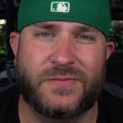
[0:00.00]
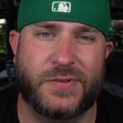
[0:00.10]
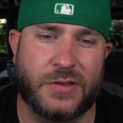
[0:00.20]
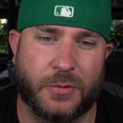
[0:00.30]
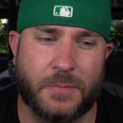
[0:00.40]

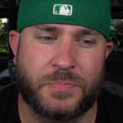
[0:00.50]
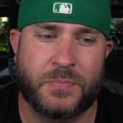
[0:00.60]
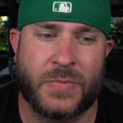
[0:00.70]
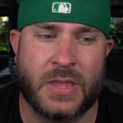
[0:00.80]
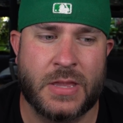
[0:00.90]
film.
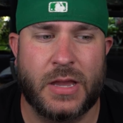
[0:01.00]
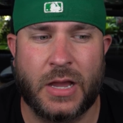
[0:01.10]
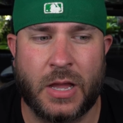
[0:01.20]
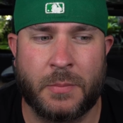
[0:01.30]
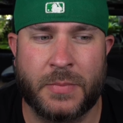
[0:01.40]

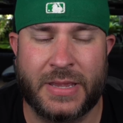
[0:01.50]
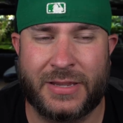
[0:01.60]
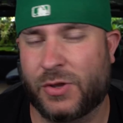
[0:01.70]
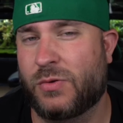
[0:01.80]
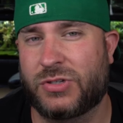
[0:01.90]
Um,
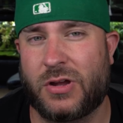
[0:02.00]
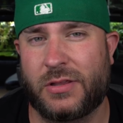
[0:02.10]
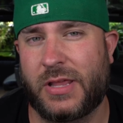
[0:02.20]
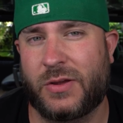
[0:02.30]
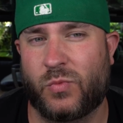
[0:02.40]
it goes
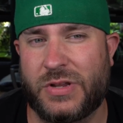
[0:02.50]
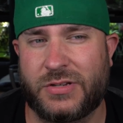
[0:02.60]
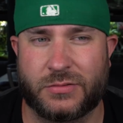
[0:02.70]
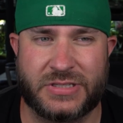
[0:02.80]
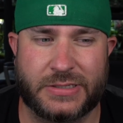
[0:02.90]
on like
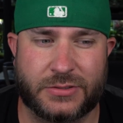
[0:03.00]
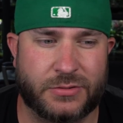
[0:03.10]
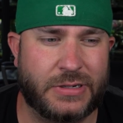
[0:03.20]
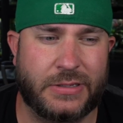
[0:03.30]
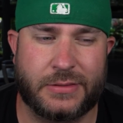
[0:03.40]
window
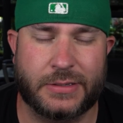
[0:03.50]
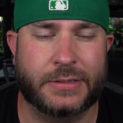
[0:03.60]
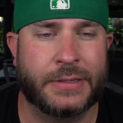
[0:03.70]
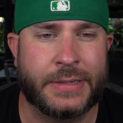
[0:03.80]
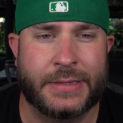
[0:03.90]
tint or anything
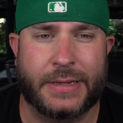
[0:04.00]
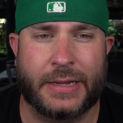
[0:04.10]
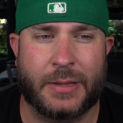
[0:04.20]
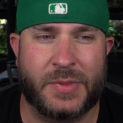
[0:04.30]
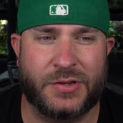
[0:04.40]

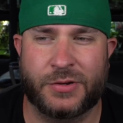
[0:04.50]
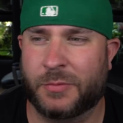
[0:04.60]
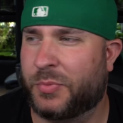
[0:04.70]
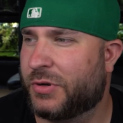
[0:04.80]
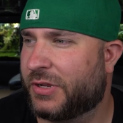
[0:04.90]
um, that
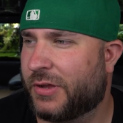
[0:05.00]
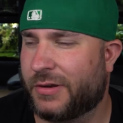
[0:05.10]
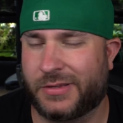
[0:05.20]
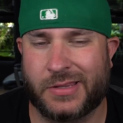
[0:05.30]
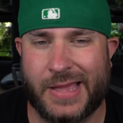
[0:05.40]
you're putting
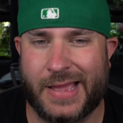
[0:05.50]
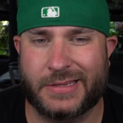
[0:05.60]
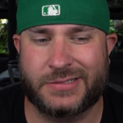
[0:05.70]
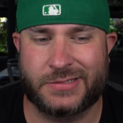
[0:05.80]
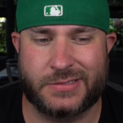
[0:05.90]
on
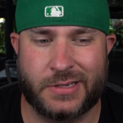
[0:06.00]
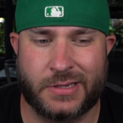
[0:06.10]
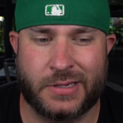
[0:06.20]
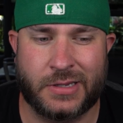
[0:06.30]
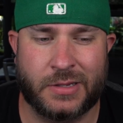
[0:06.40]
glass.
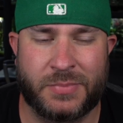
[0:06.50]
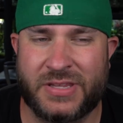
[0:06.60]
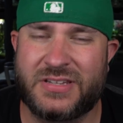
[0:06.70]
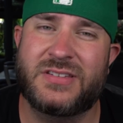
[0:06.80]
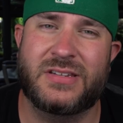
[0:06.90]
Uh,
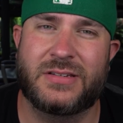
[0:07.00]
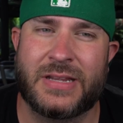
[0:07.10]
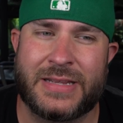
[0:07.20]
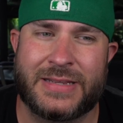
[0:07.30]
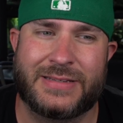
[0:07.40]
this isn't
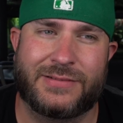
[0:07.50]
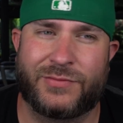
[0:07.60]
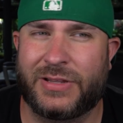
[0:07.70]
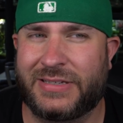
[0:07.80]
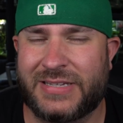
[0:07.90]

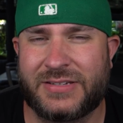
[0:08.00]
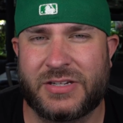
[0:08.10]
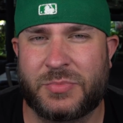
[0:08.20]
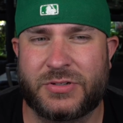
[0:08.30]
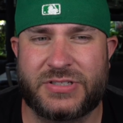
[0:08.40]
really
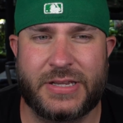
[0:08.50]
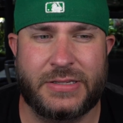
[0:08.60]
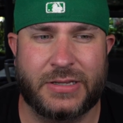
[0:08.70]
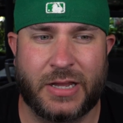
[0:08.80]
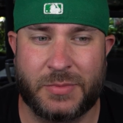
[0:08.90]
tinted per
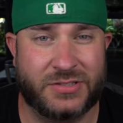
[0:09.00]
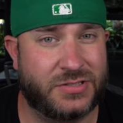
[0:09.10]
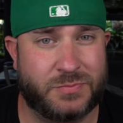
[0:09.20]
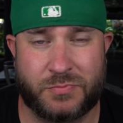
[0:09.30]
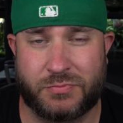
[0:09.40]
se. Um,
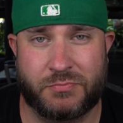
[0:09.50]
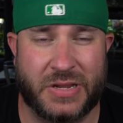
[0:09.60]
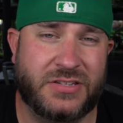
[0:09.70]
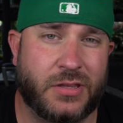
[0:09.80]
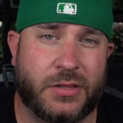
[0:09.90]
it's
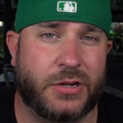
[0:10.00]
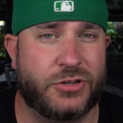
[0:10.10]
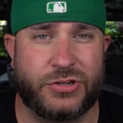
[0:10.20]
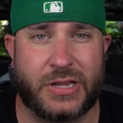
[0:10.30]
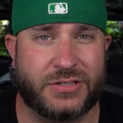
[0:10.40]
basically clear
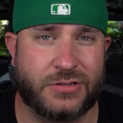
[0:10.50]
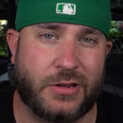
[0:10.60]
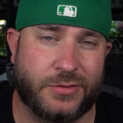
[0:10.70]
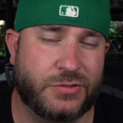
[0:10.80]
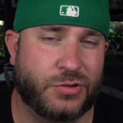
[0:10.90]
as you guys
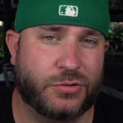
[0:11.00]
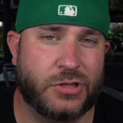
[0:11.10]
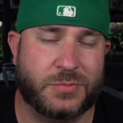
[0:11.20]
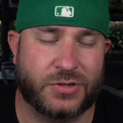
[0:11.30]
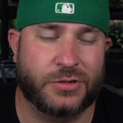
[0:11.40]
saw in those little
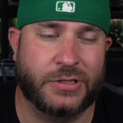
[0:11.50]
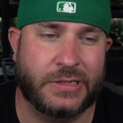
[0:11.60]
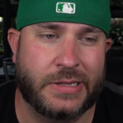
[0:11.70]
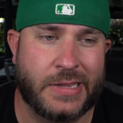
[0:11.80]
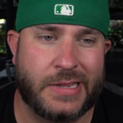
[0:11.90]
clips
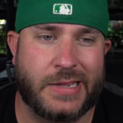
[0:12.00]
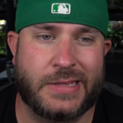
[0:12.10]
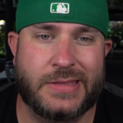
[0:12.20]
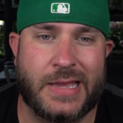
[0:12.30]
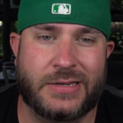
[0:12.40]
early
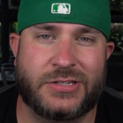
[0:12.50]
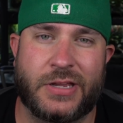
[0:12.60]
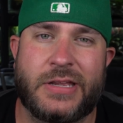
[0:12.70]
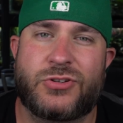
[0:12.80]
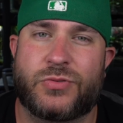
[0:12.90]
in that
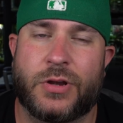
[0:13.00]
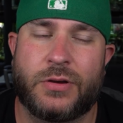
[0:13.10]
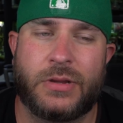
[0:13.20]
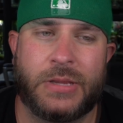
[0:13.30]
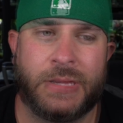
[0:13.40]
uh, intro